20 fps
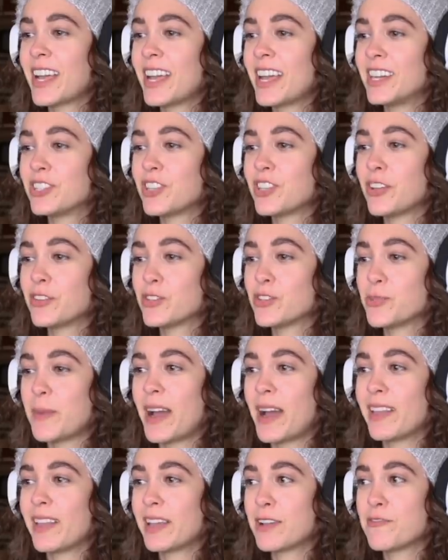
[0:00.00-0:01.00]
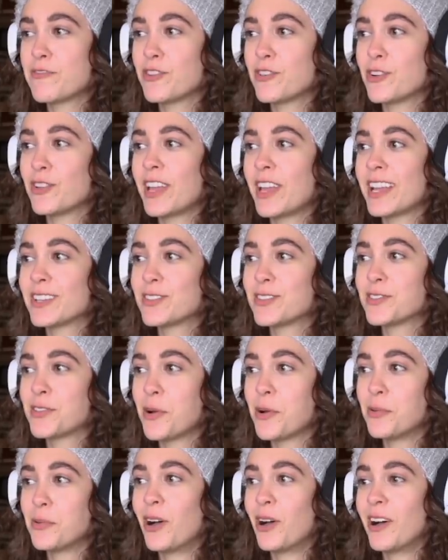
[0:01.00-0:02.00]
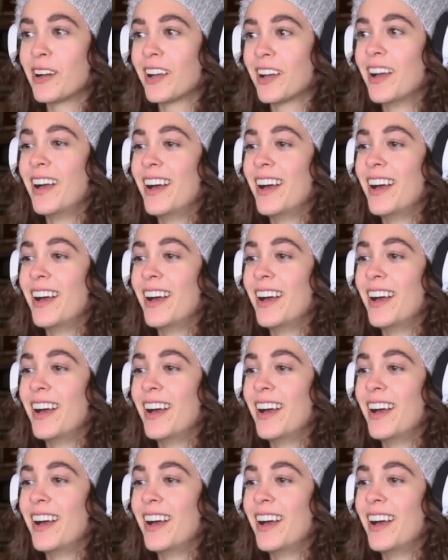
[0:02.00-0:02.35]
at each other smiling for like so long.